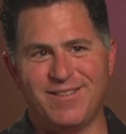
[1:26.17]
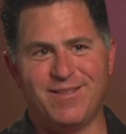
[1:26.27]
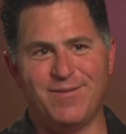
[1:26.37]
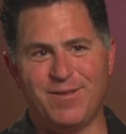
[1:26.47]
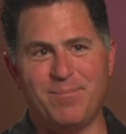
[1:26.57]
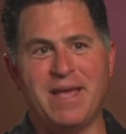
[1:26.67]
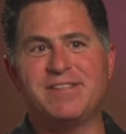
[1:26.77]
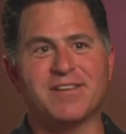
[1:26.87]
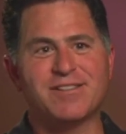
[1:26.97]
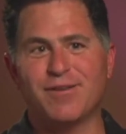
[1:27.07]
the, the
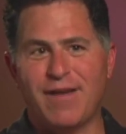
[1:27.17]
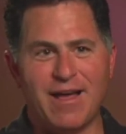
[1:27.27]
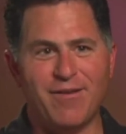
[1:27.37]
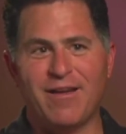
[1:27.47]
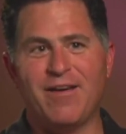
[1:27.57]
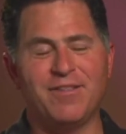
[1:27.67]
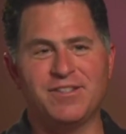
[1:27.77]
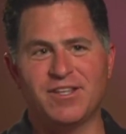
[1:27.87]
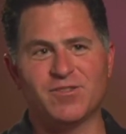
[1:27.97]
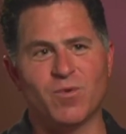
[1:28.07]
basics of how how
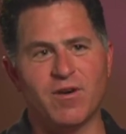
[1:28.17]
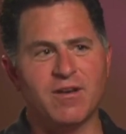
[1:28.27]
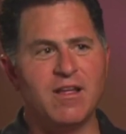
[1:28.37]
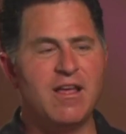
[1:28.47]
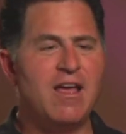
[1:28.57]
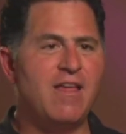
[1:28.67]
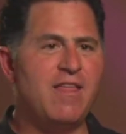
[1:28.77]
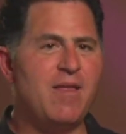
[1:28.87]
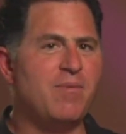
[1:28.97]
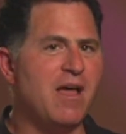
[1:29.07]
these things work
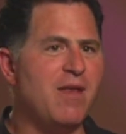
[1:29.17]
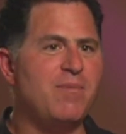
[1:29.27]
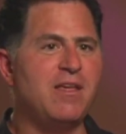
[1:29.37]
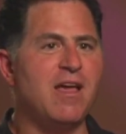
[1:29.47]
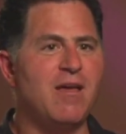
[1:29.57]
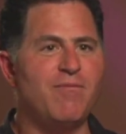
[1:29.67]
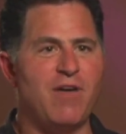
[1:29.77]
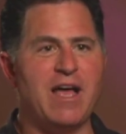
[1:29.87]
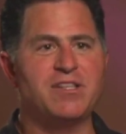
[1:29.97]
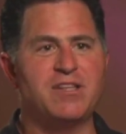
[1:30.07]
and then it kind of became
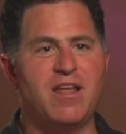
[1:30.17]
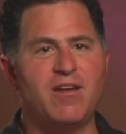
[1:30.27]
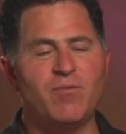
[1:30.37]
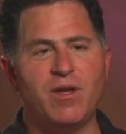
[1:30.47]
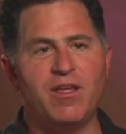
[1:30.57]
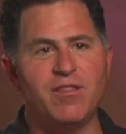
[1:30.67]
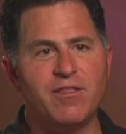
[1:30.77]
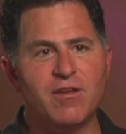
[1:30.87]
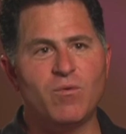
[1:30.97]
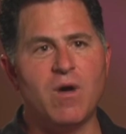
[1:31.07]
fascinated
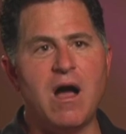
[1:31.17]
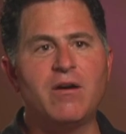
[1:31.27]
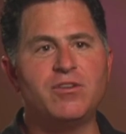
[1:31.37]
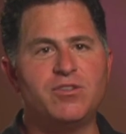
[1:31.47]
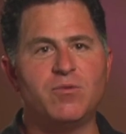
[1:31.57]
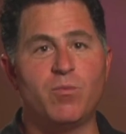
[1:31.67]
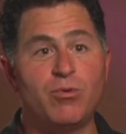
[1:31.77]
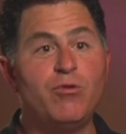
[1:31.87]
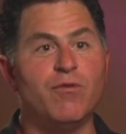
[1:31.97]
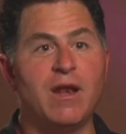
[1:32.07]
with well how could you
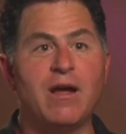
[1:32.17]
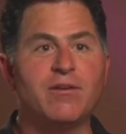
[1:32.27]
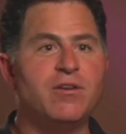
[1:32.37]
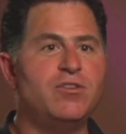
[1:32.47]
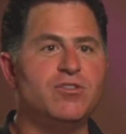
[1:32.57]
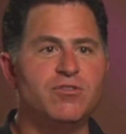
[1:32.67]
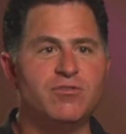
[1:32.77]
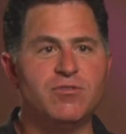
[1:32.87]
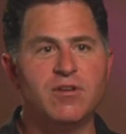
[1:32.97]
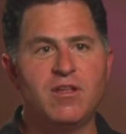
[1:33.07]
improve it how could
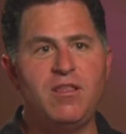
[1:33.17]
you